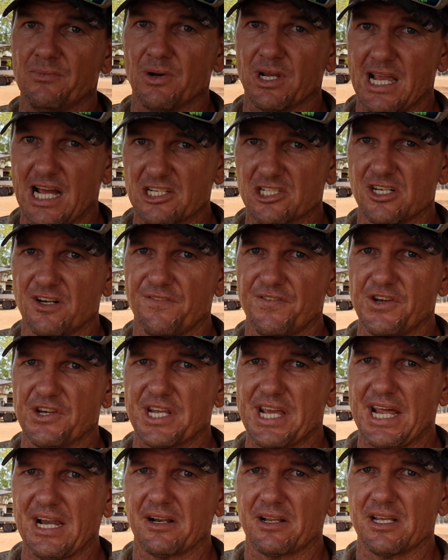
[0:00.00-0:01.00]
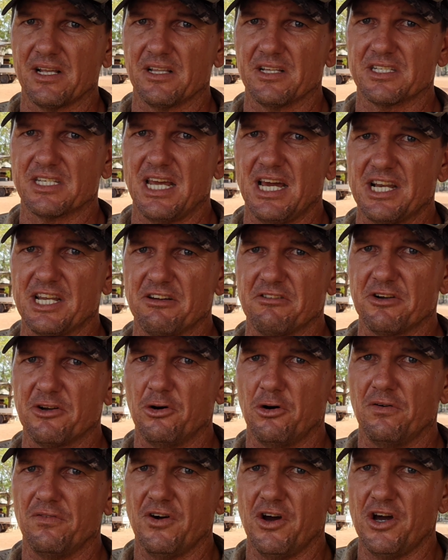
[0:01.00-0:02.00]
We're catching a few cattle killers out here at
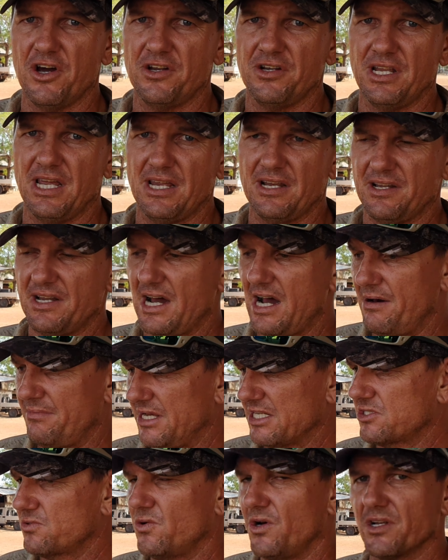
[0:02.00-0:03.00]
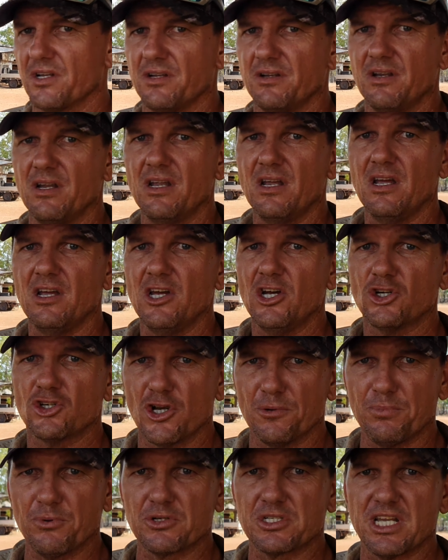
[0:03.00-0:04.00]
Auburn, and that's what
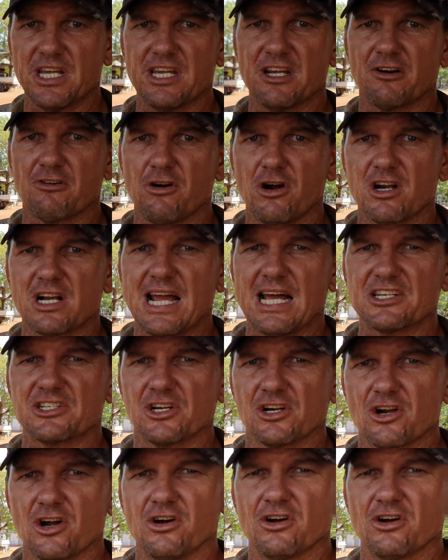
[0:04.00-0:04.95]
Triple C and crop catching